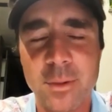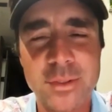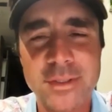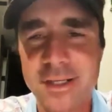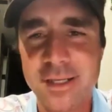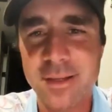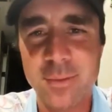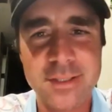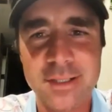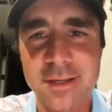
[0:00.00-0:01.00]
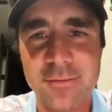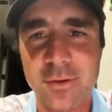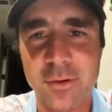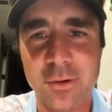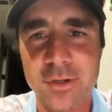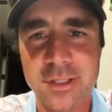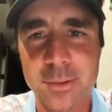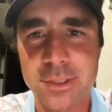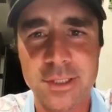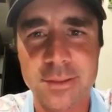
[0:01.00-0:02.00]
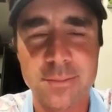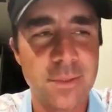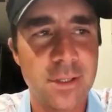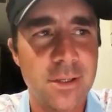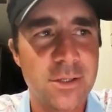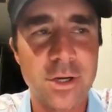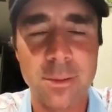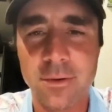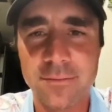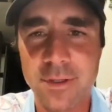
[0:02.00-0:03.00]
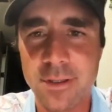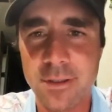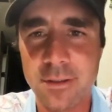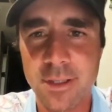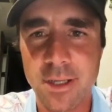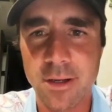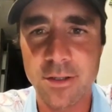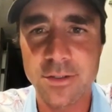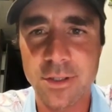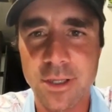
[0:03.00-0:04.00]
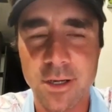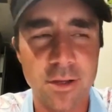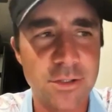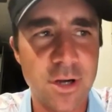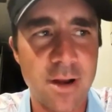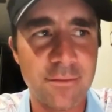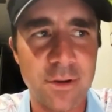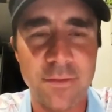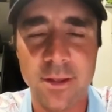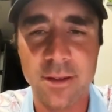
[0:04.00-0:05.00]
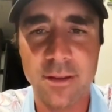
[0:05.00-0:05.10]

It wasn't a difficult course. There was just trouble. You didn't. A good driver on.